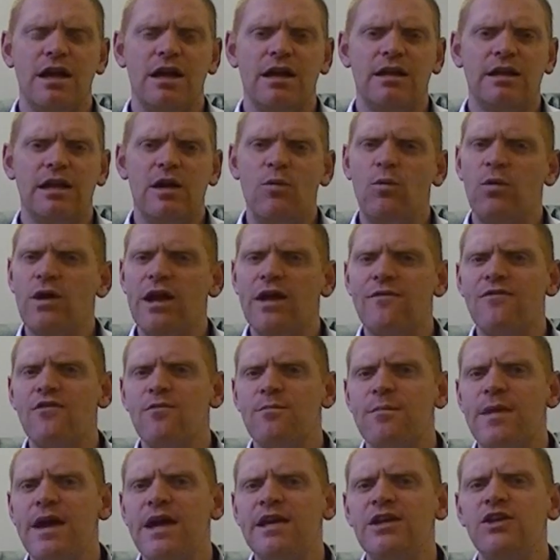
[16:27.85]
that would ever
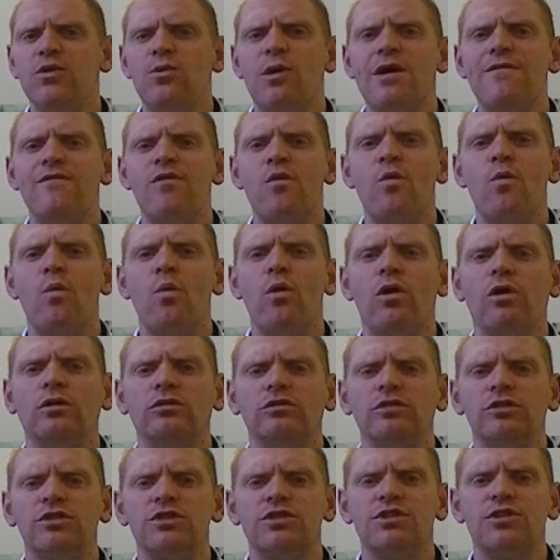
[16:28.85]
make you ever
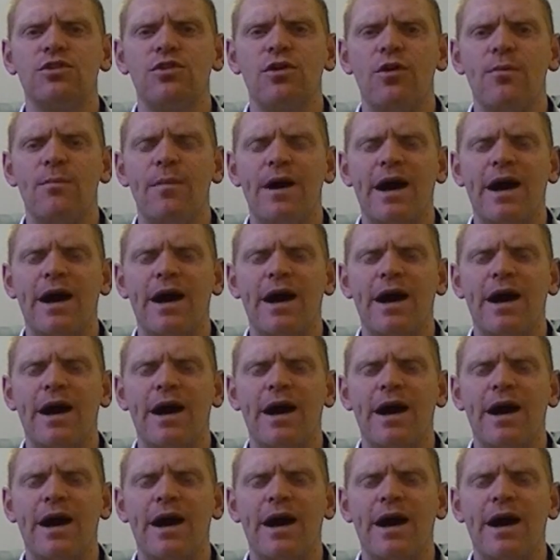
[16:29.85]
want to go